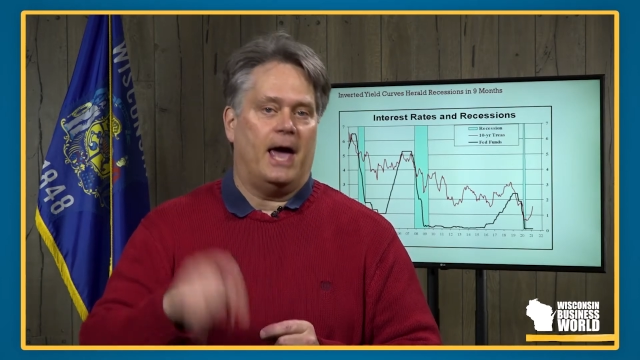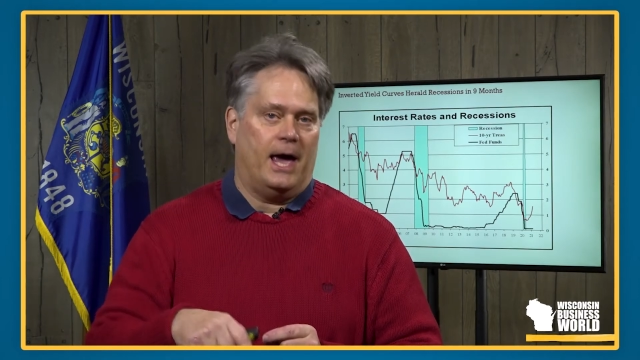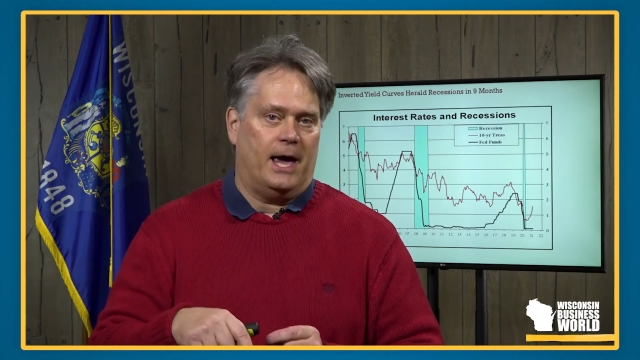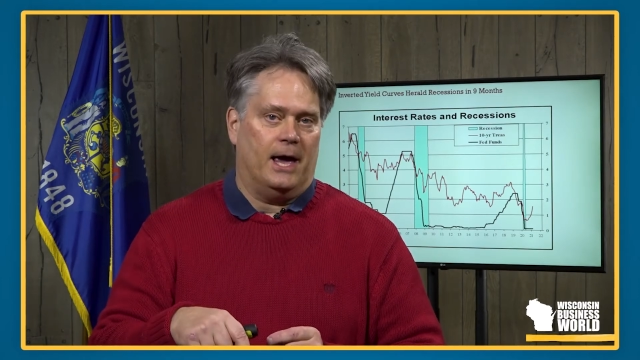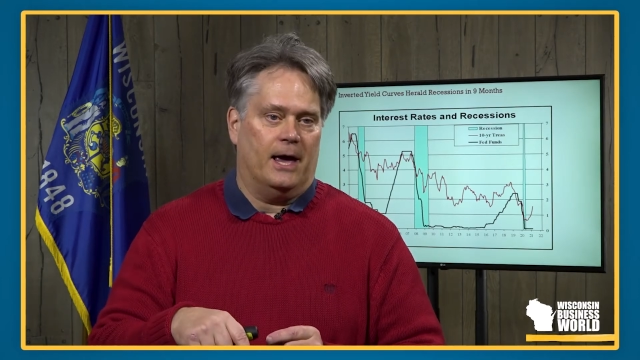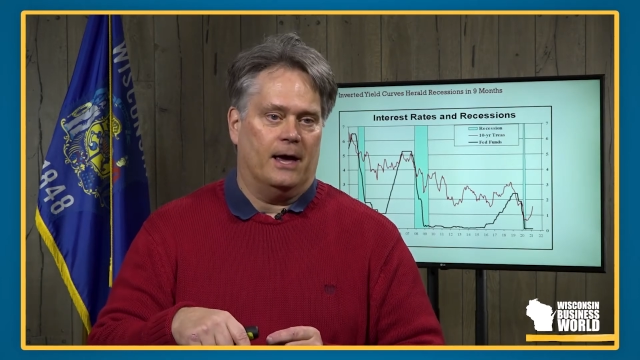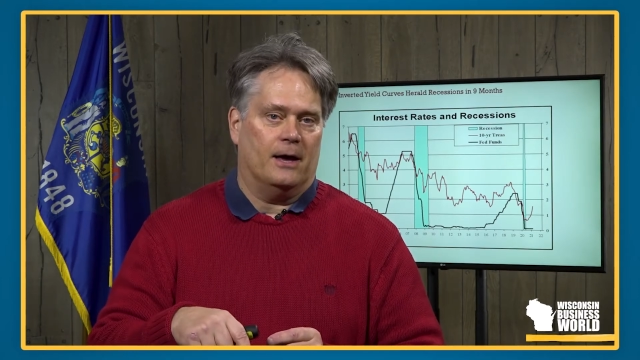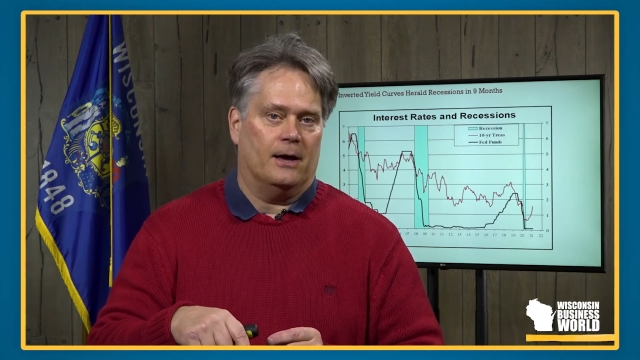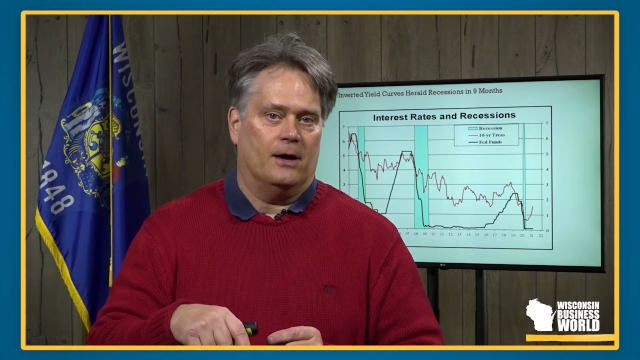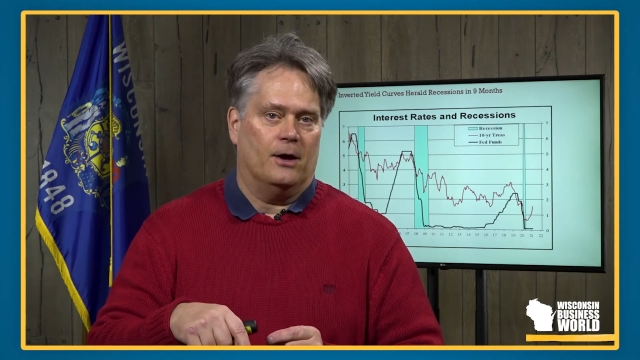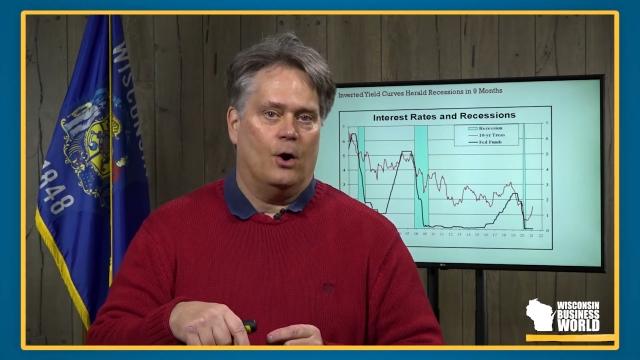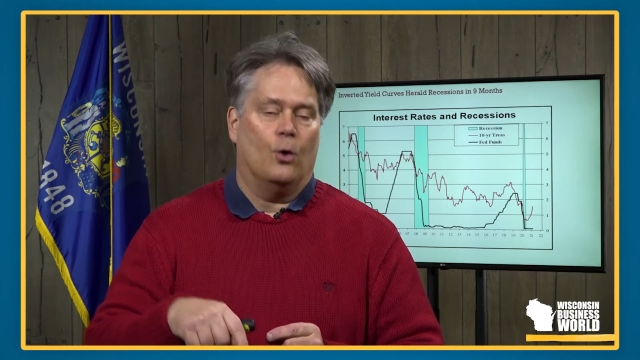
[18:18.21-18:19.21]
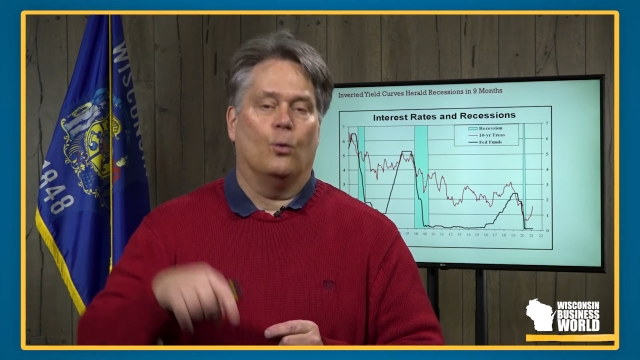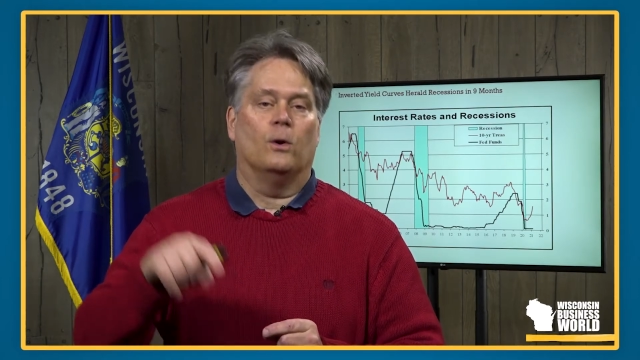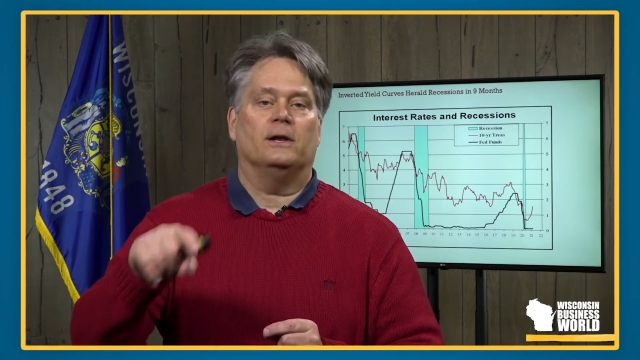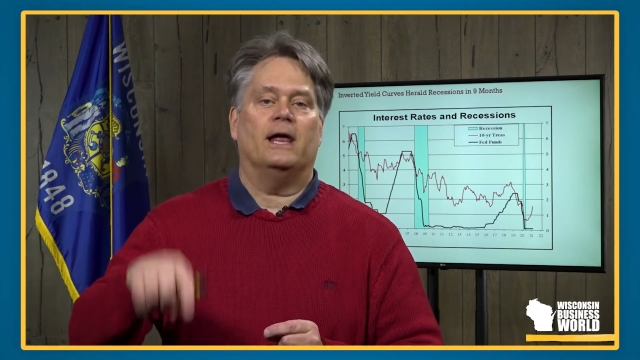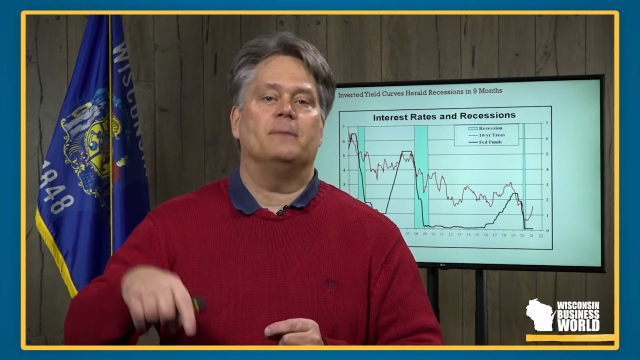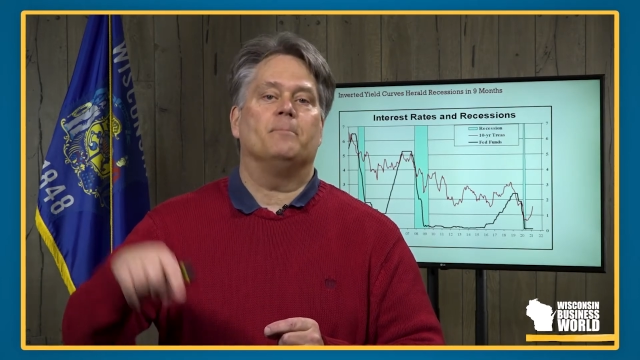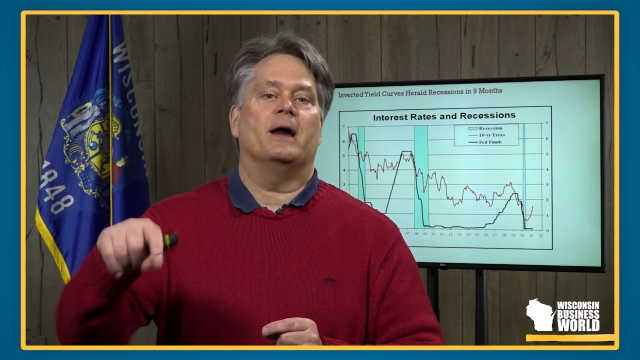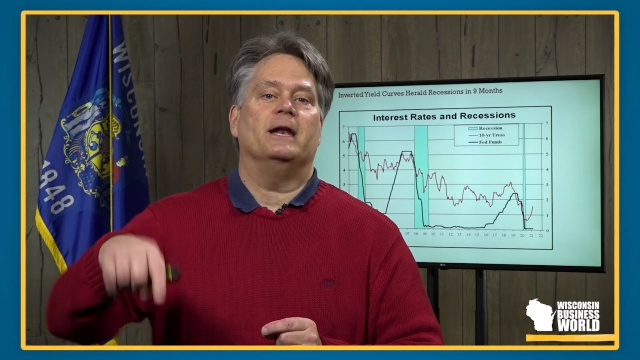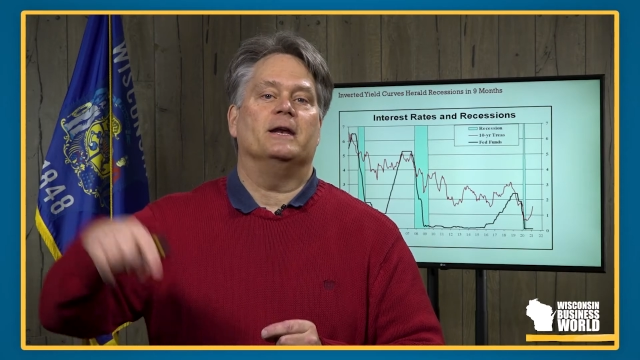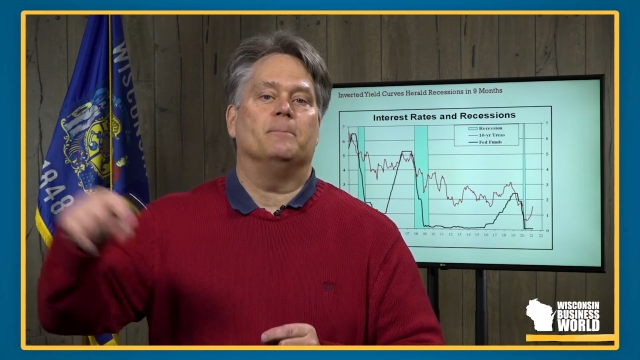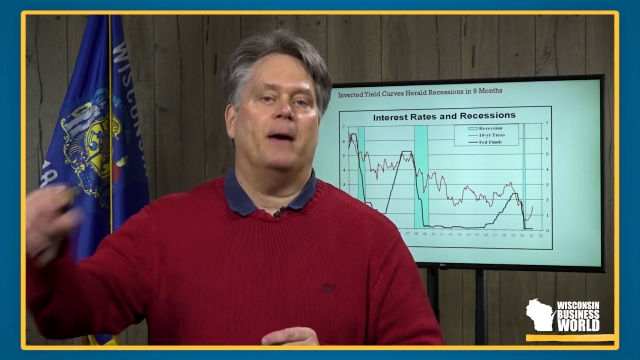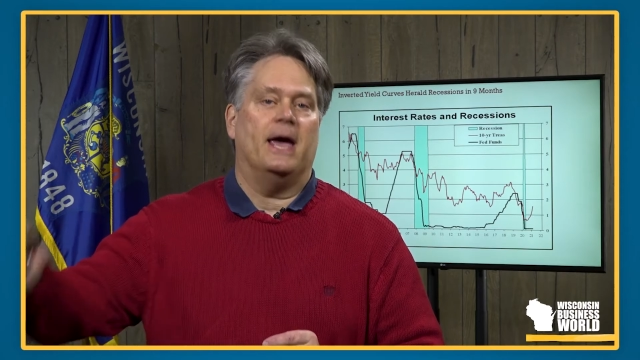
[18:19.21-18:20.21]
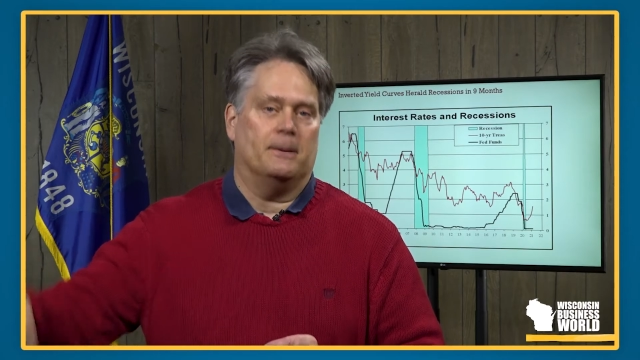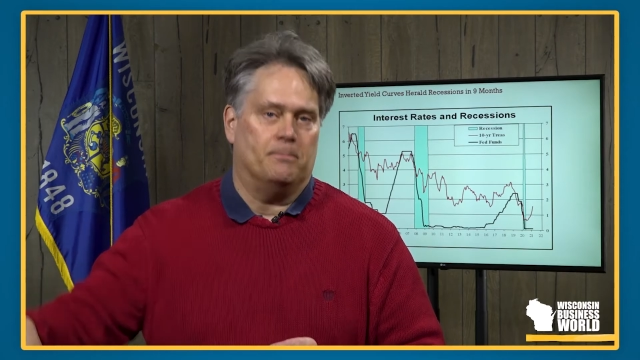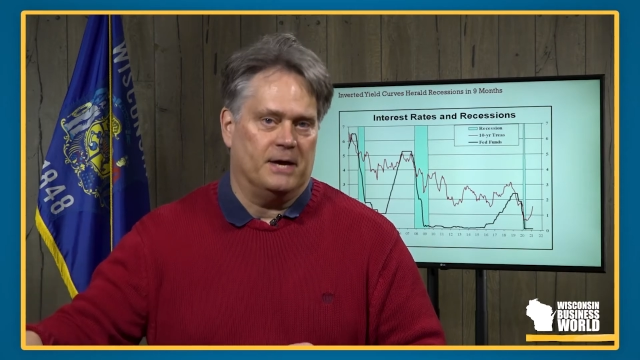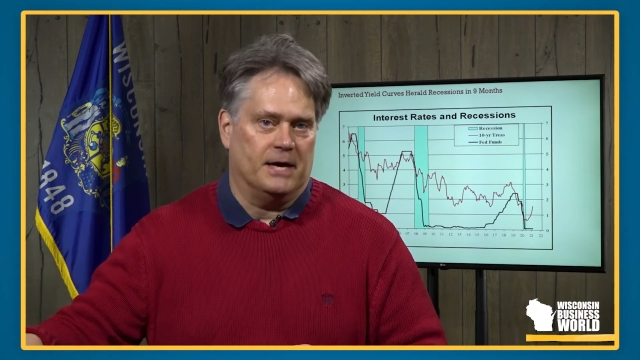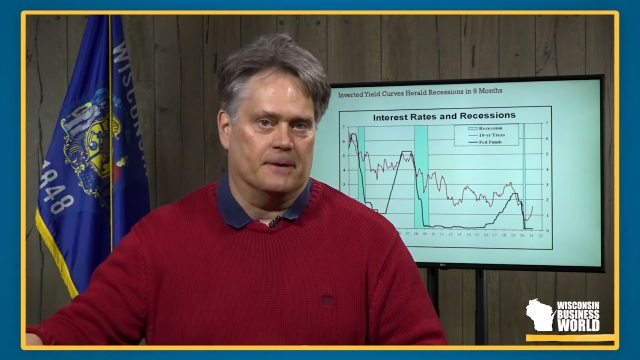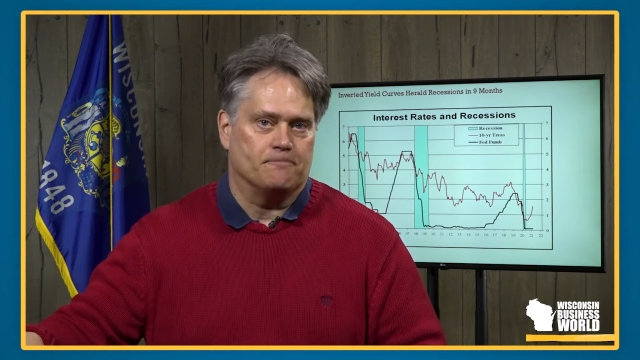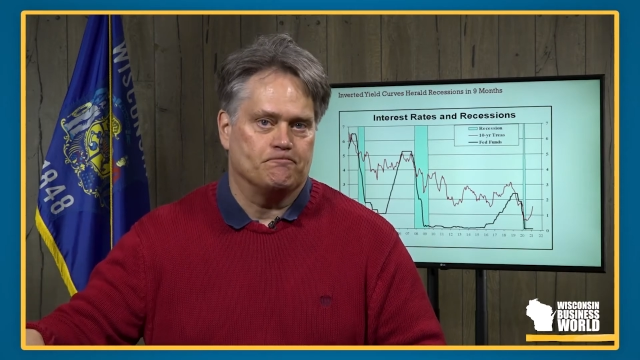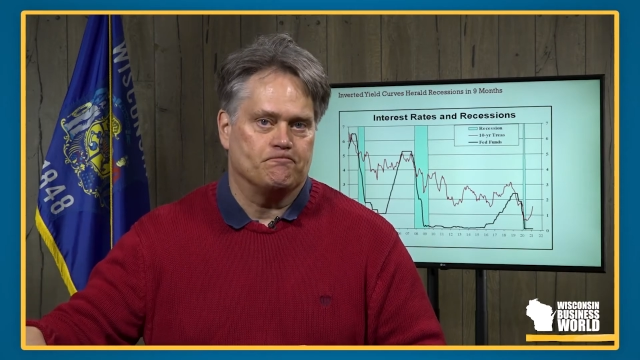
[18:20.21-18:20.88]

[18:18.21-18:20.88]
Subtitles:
A will lend money to Bank B.